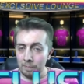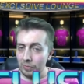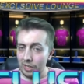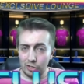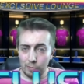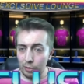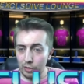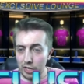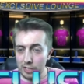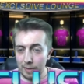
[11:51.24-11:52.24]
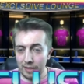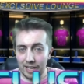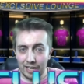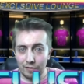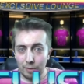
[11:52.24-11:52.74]
I do apologise about the
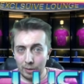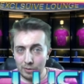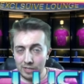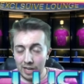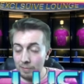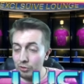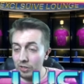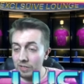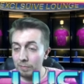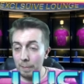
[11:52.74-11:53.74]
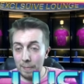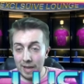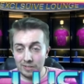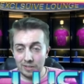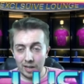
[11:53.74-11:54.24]
lack of uploads. I'm trying my best.